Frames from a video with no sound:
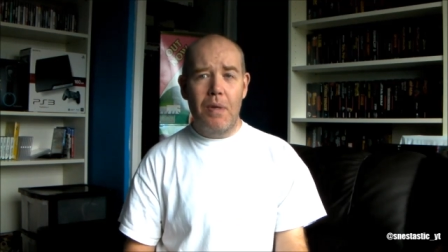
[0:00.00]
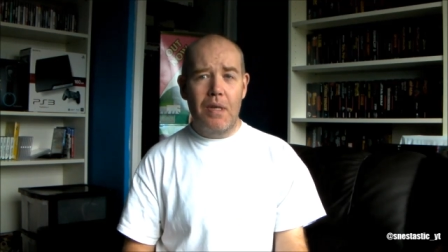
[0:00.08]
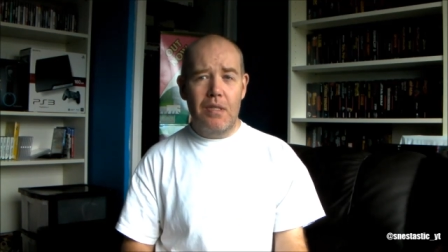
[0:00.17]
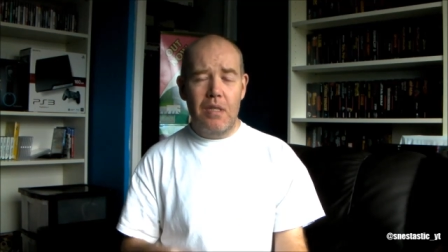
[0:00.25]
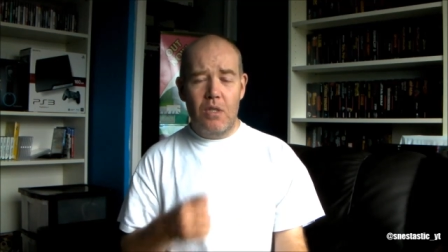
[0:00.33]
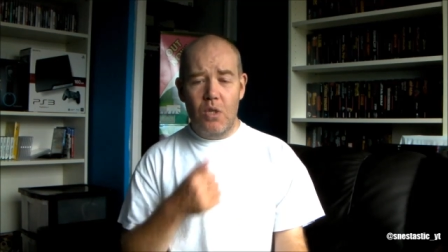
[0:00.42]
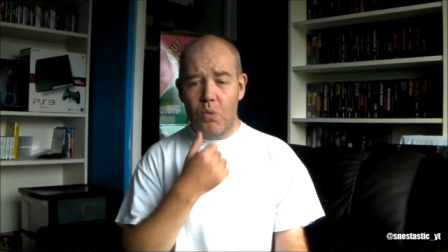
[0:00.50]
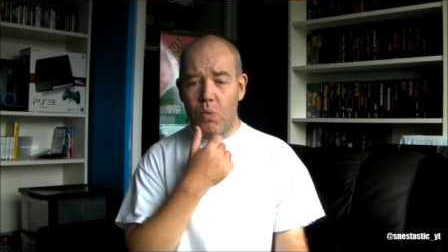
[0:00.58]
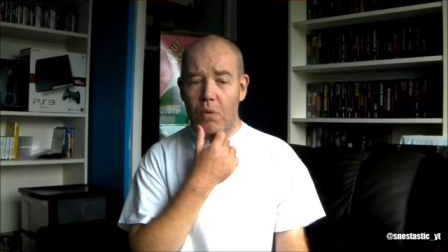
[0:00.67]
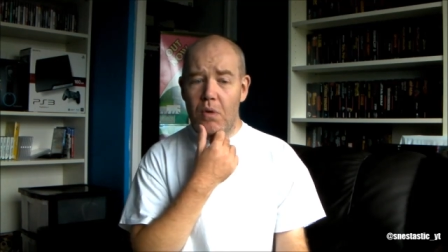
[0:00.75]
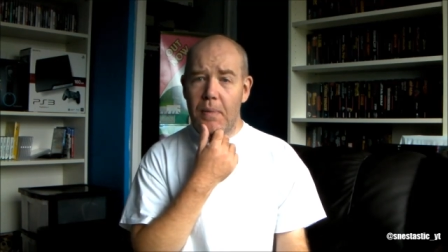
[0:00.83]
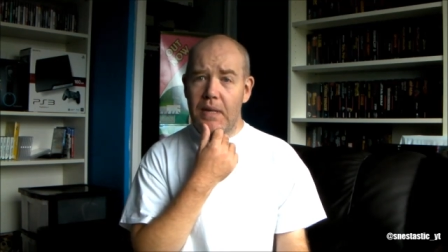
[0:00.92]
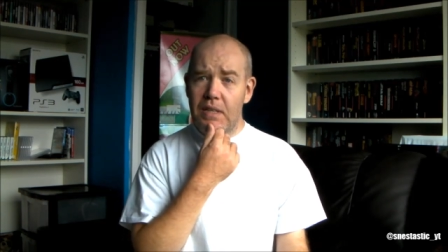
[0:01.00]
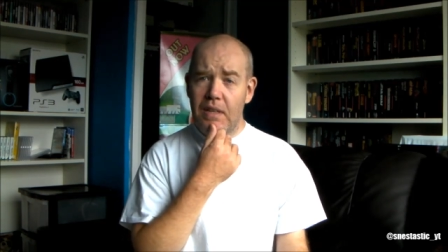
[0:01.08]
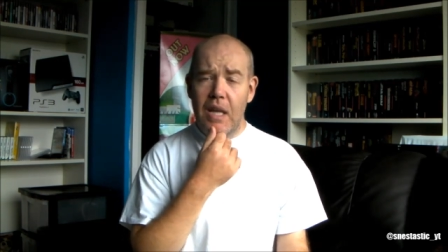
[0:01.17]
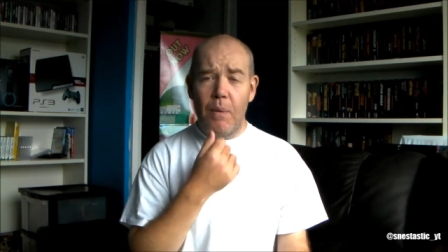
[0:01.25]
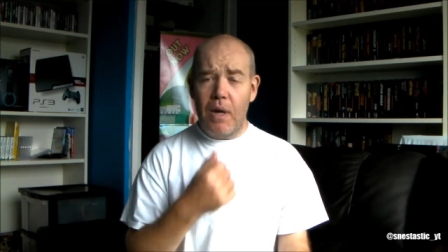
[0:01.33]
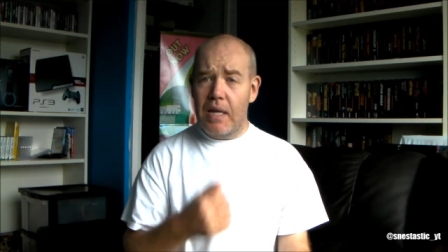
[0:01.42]
because it does worry me, because I
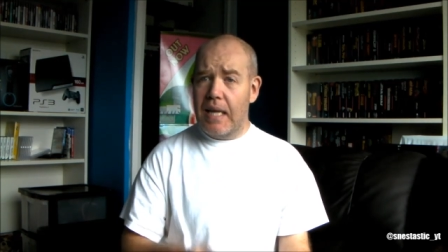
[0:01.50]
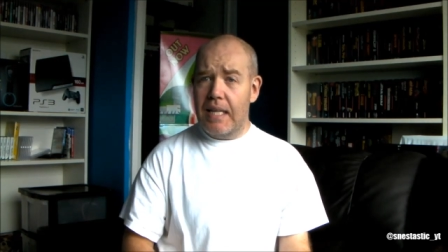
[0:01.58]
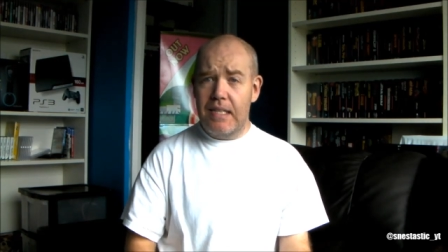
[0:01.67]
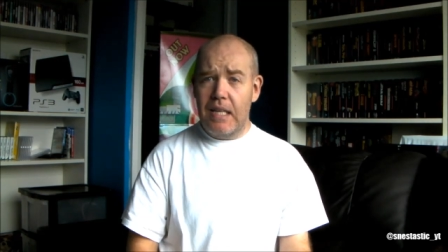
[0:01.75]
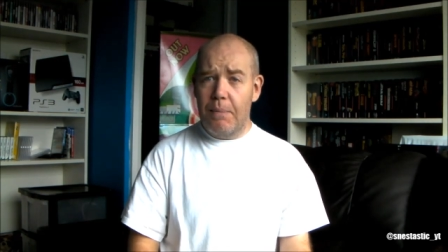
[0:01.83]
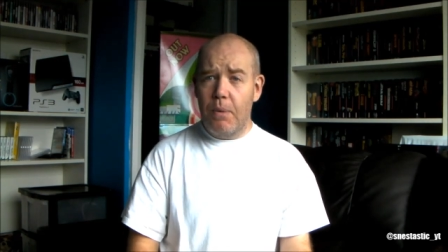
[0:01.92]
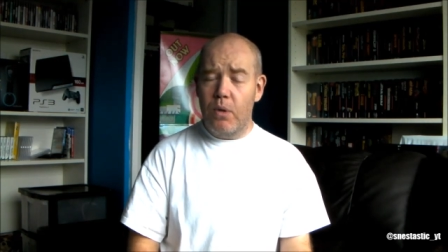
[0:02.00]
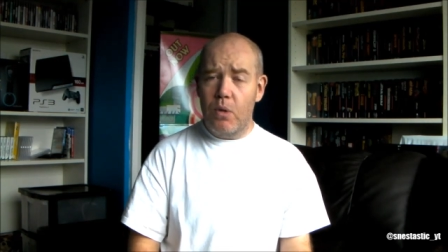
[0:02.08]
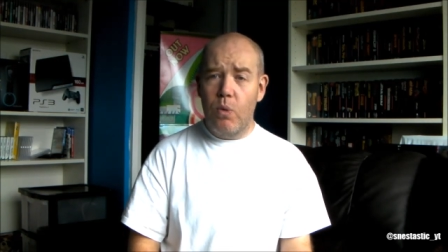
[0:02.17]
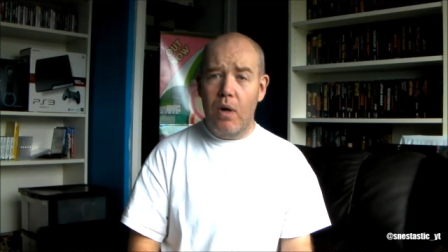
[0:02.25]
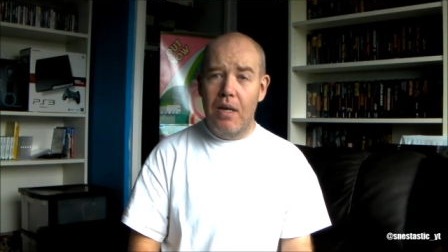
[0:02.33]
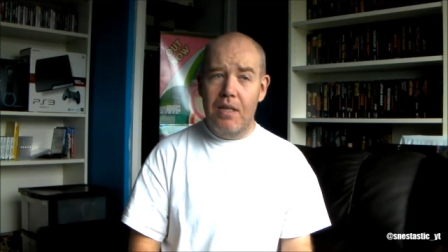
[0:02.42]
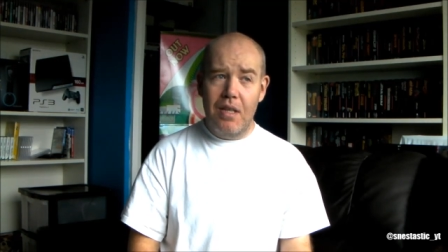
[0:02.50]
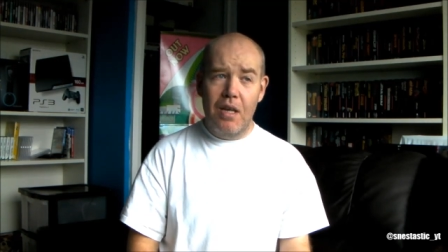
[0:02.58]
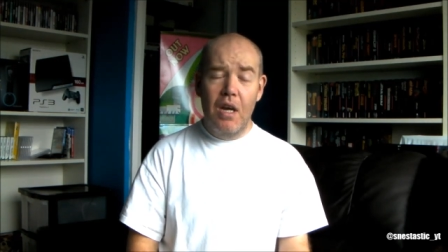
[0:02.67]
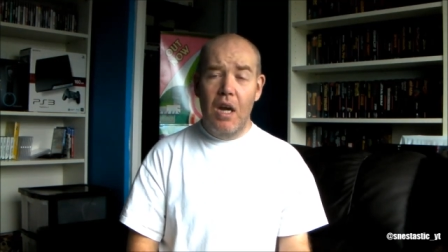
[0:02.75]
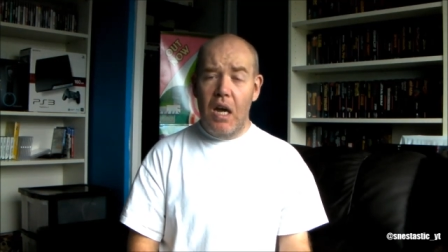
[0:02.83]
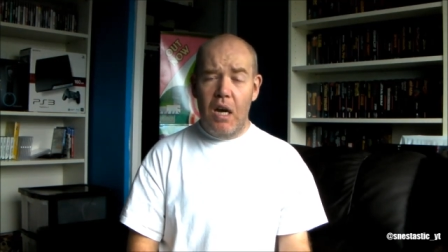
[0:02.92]
know I can get to that point quite easily.
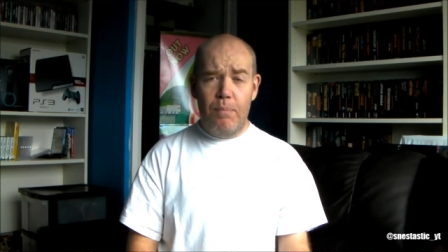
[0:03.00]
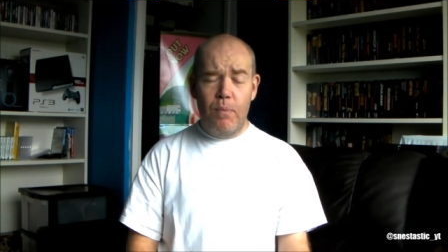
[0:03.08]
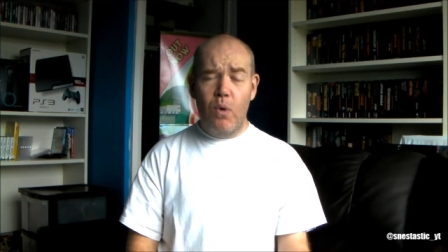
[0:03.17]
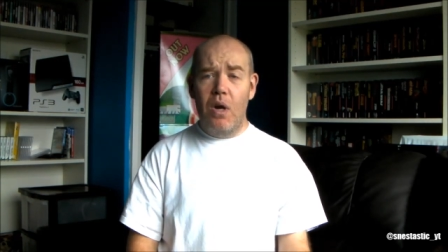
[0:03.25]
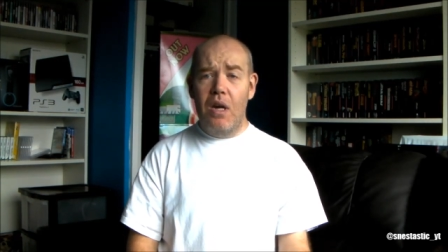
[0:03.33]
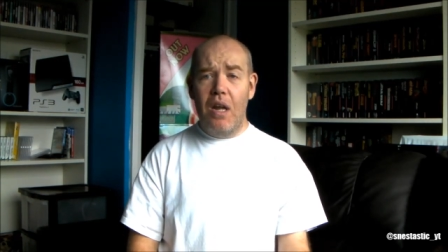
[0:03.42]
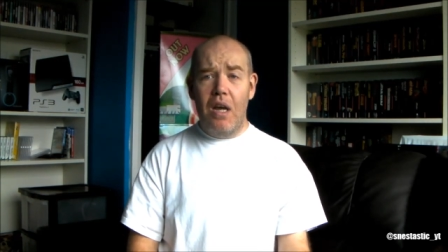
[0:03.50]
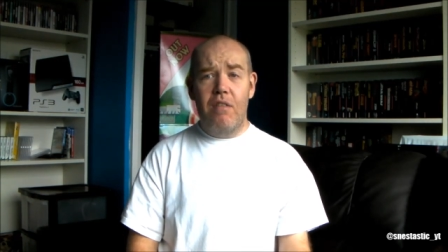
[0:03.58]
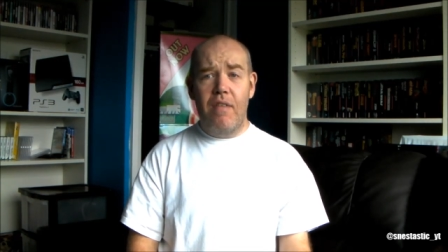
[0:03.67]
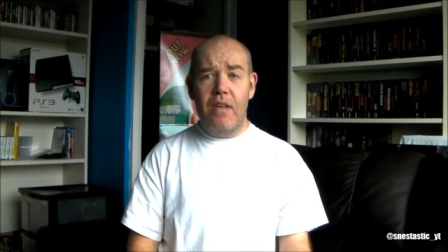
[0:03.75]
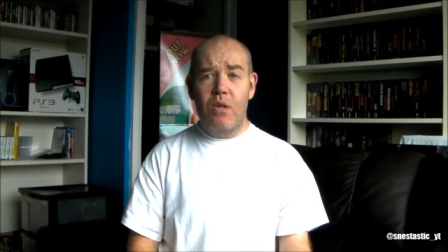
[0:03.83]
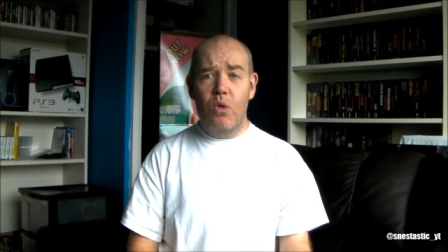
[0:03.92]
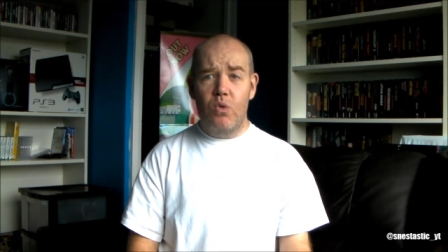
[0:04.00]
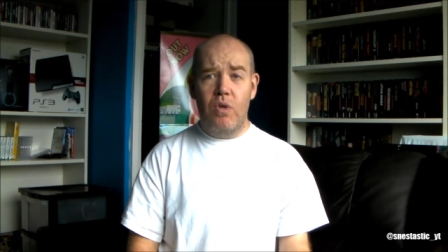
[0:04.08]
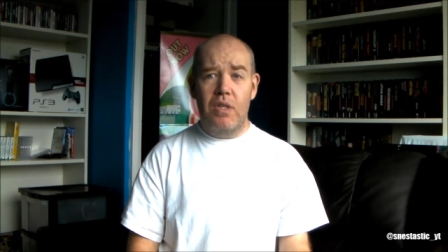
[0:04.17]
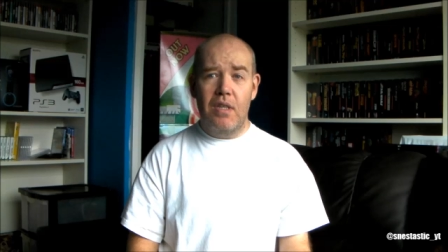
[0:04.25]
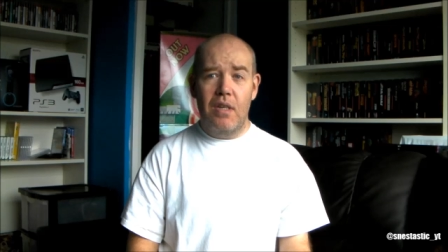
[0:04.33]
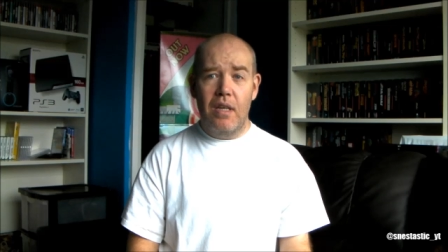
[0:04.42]
I've bought a lot of records
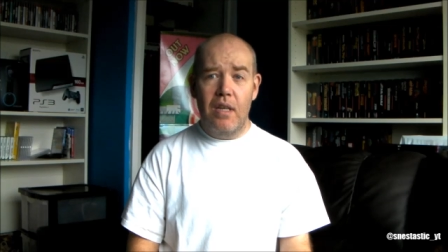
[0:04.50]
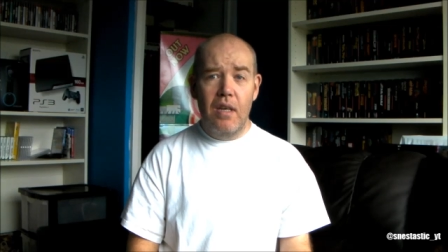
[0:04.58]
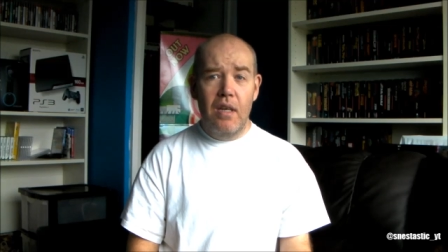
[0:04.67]
recently.